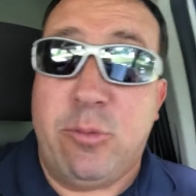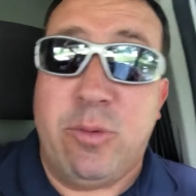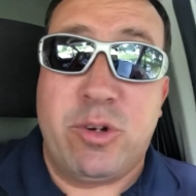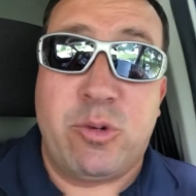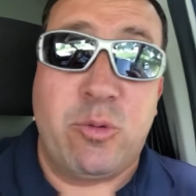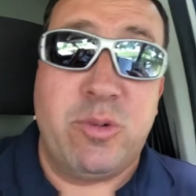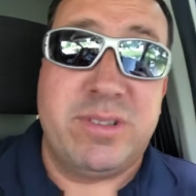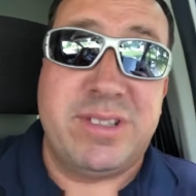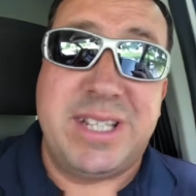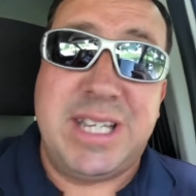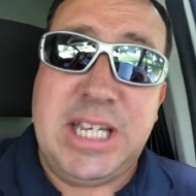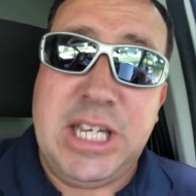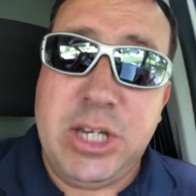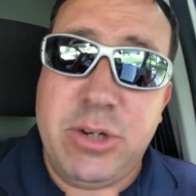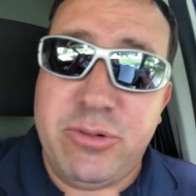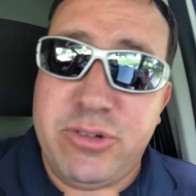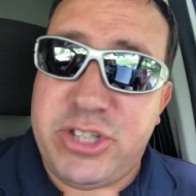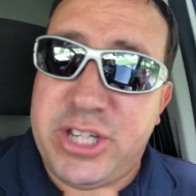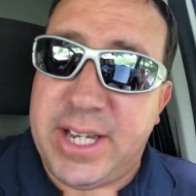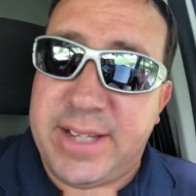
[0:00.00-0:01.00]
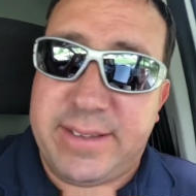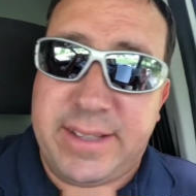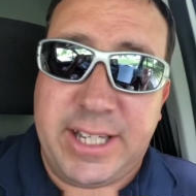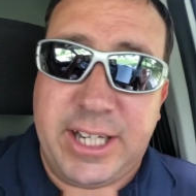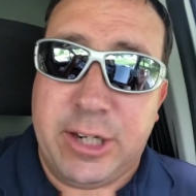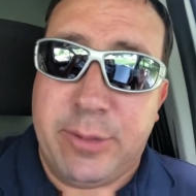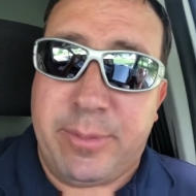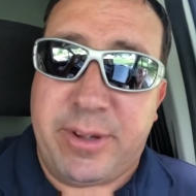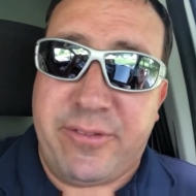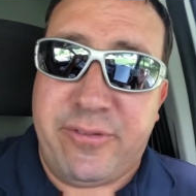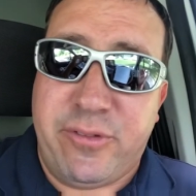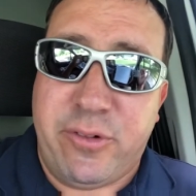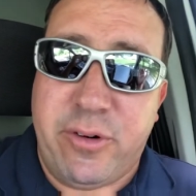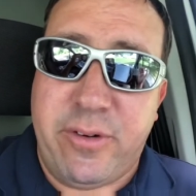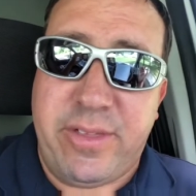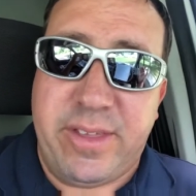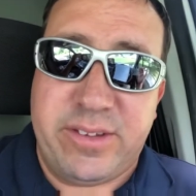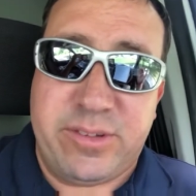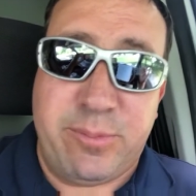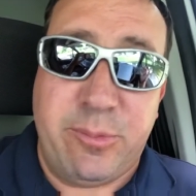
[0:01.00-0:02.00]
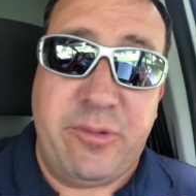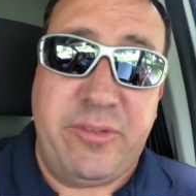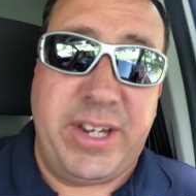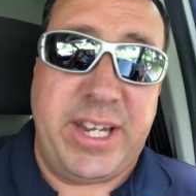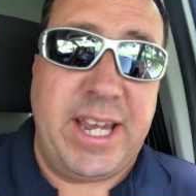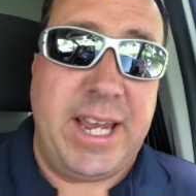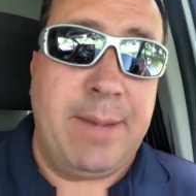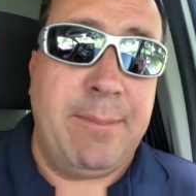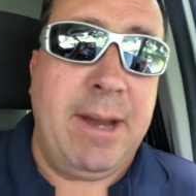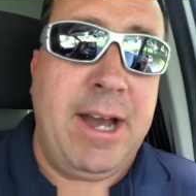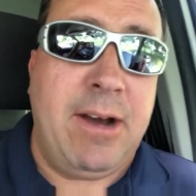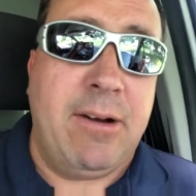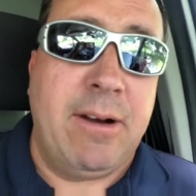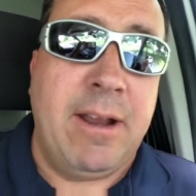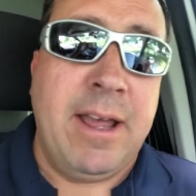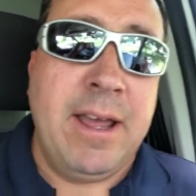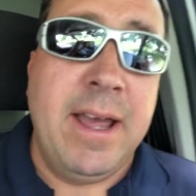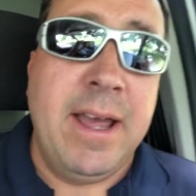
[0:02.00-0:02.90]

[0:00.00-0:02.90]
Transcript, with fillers: which was a huge hit the year before this movie came out.